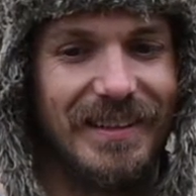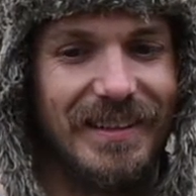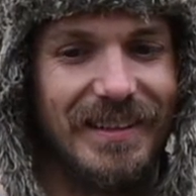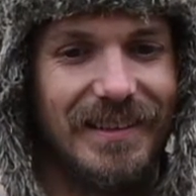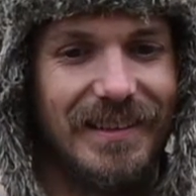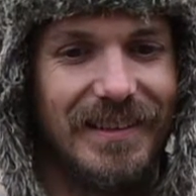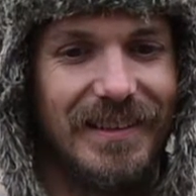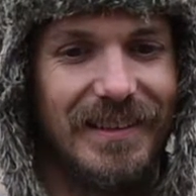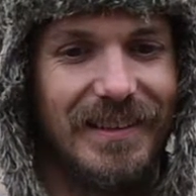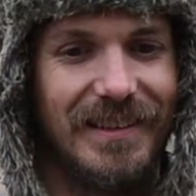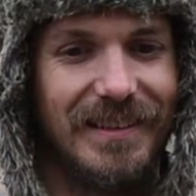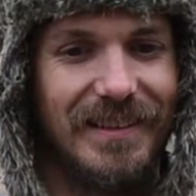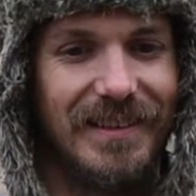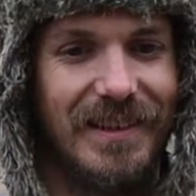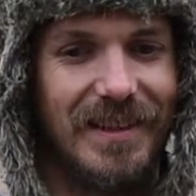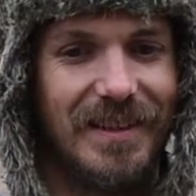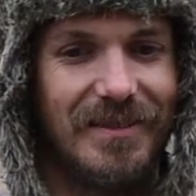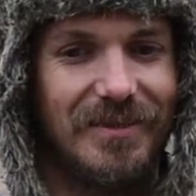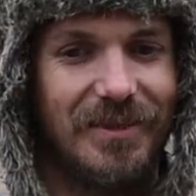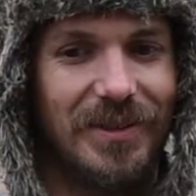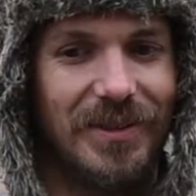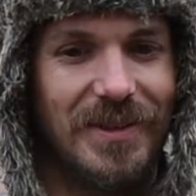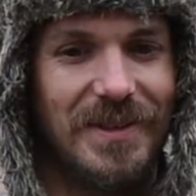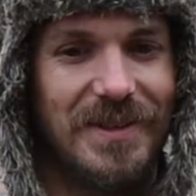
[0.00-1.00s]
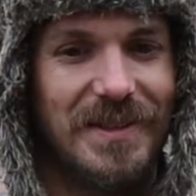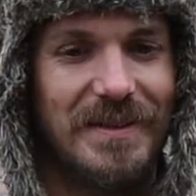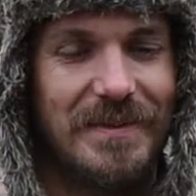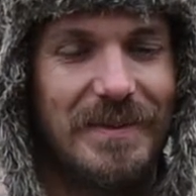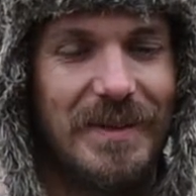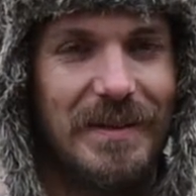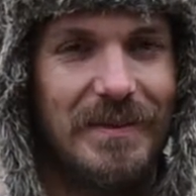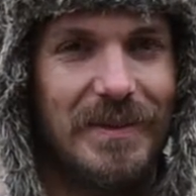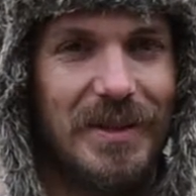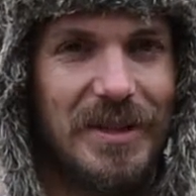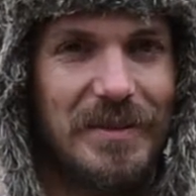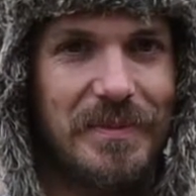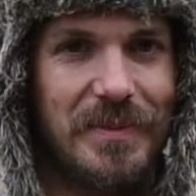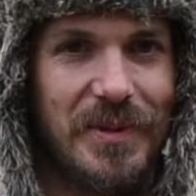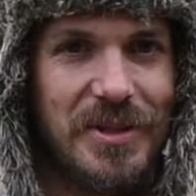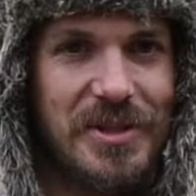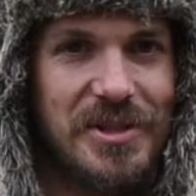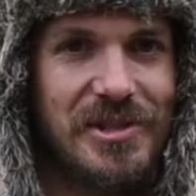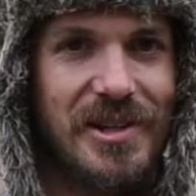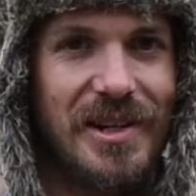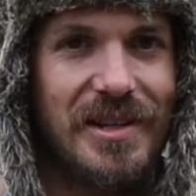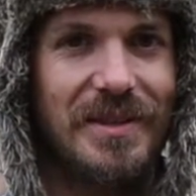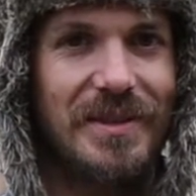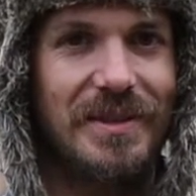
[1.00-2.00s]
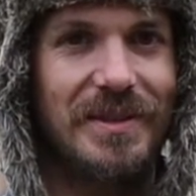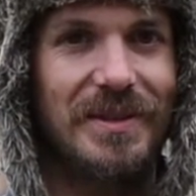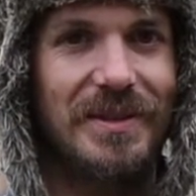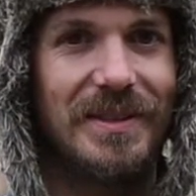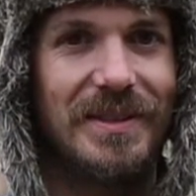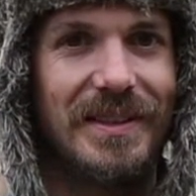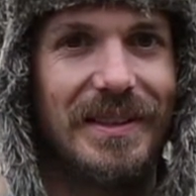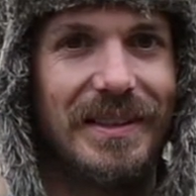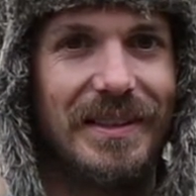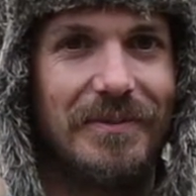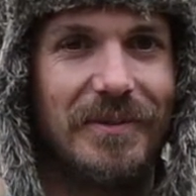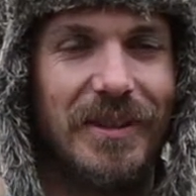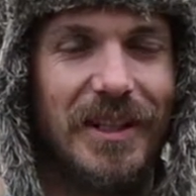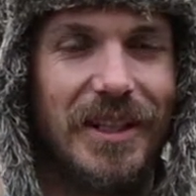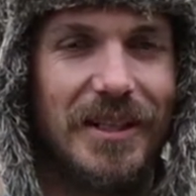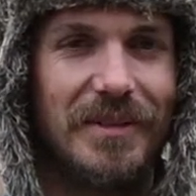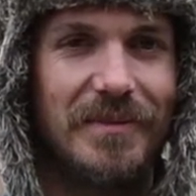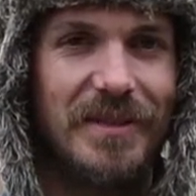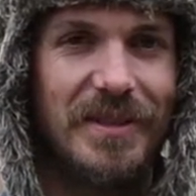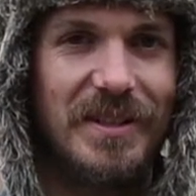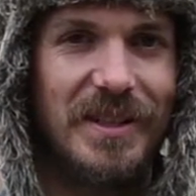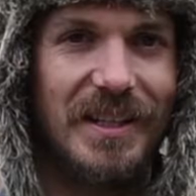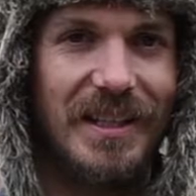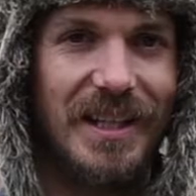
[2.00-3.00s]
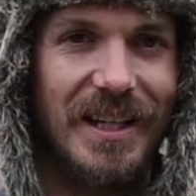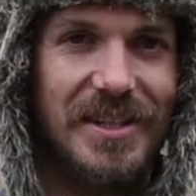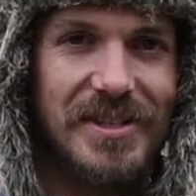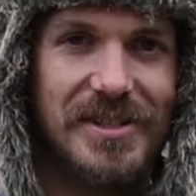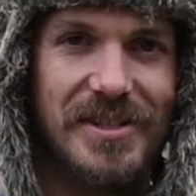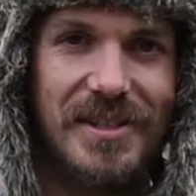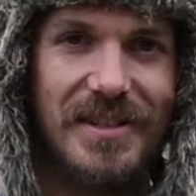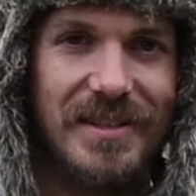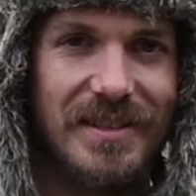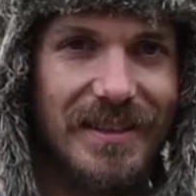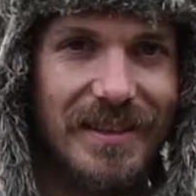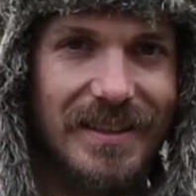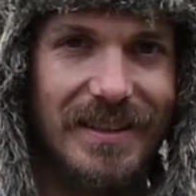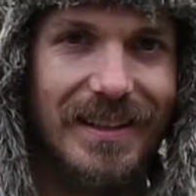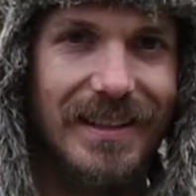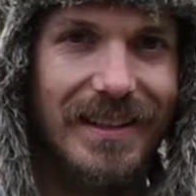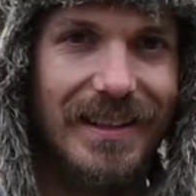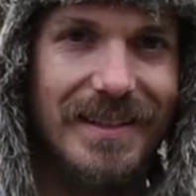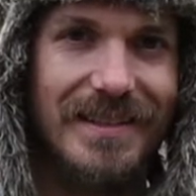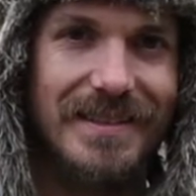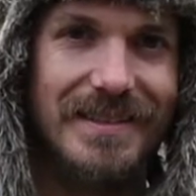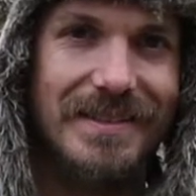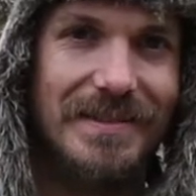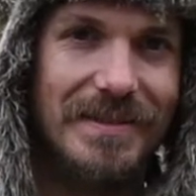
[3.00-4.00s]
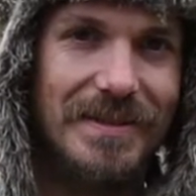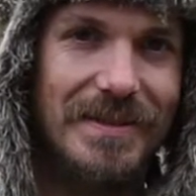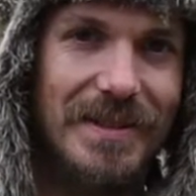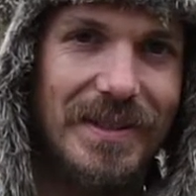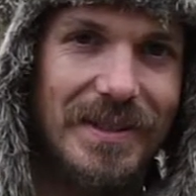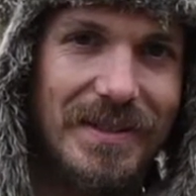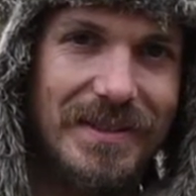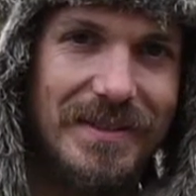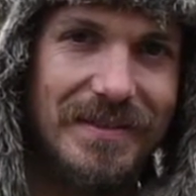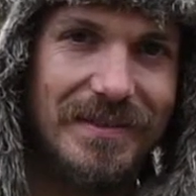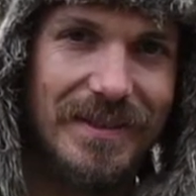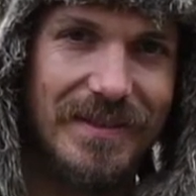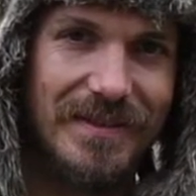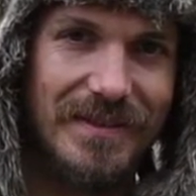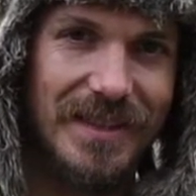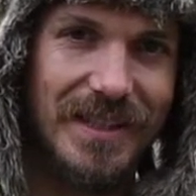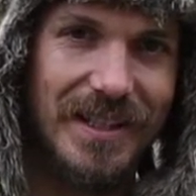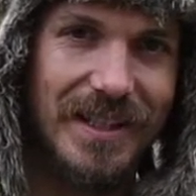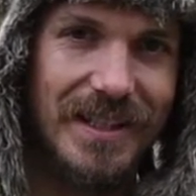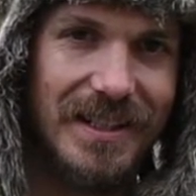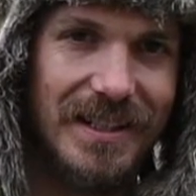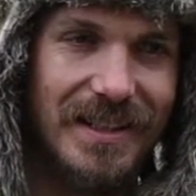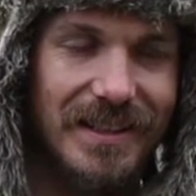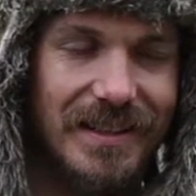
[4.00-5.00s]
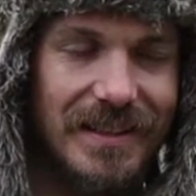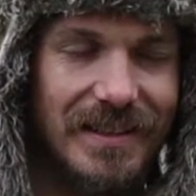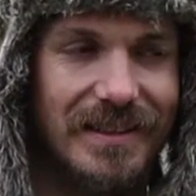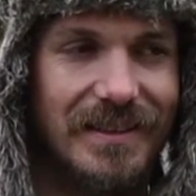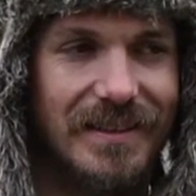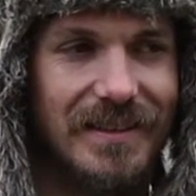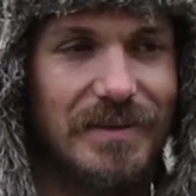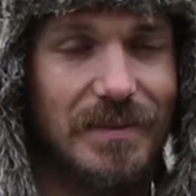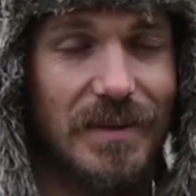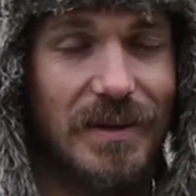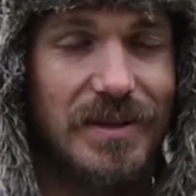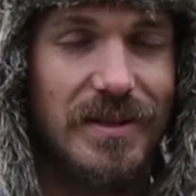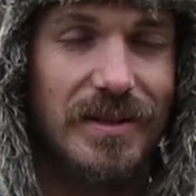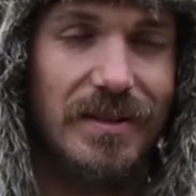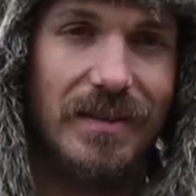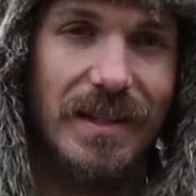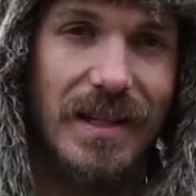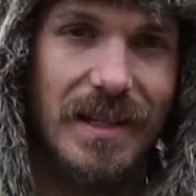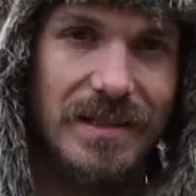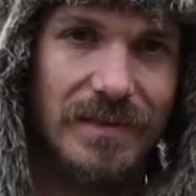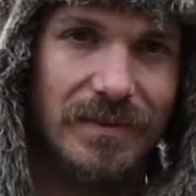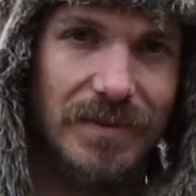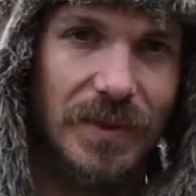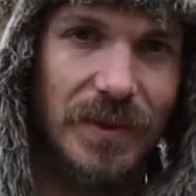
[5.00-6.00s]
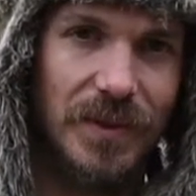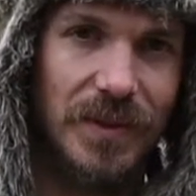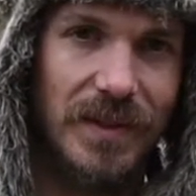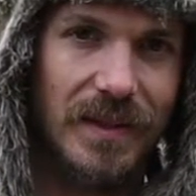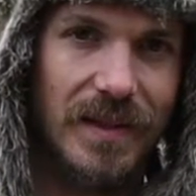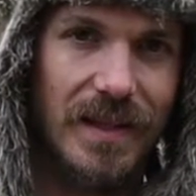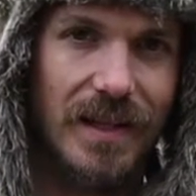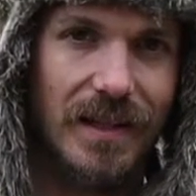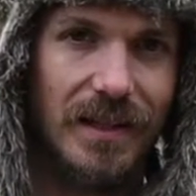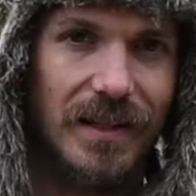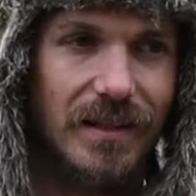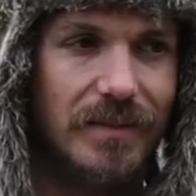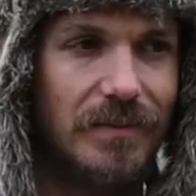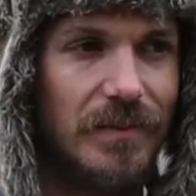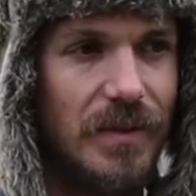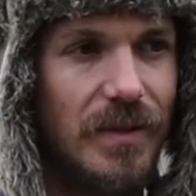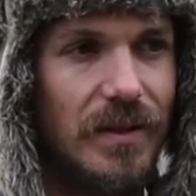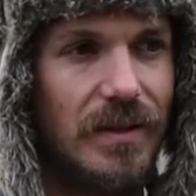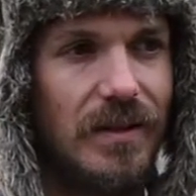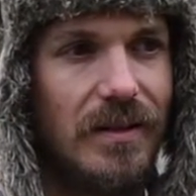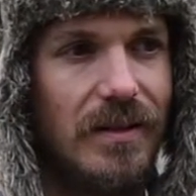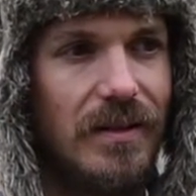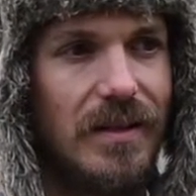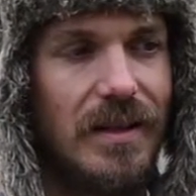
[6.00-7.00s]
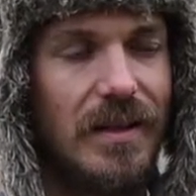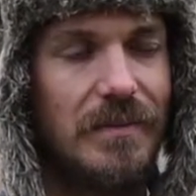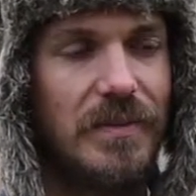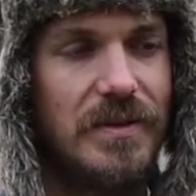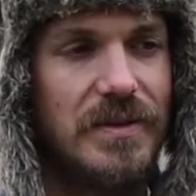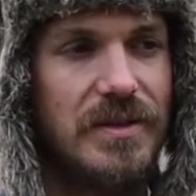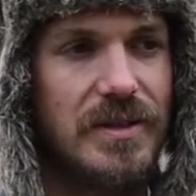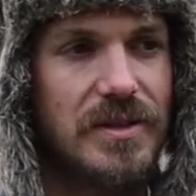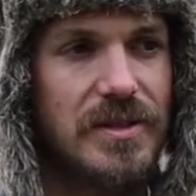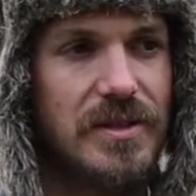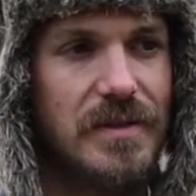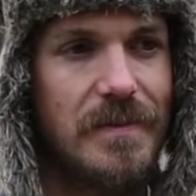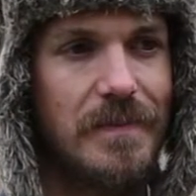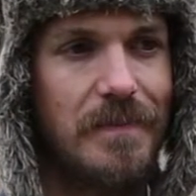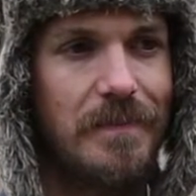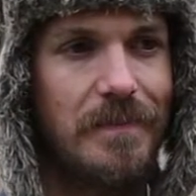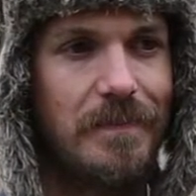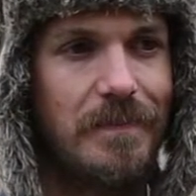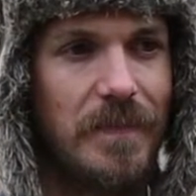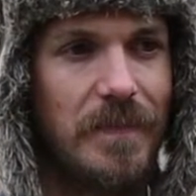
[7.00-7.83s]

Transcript: I don't know, I've learned to be much more gentle in my communication as a result of living here, and especially as of holding that position.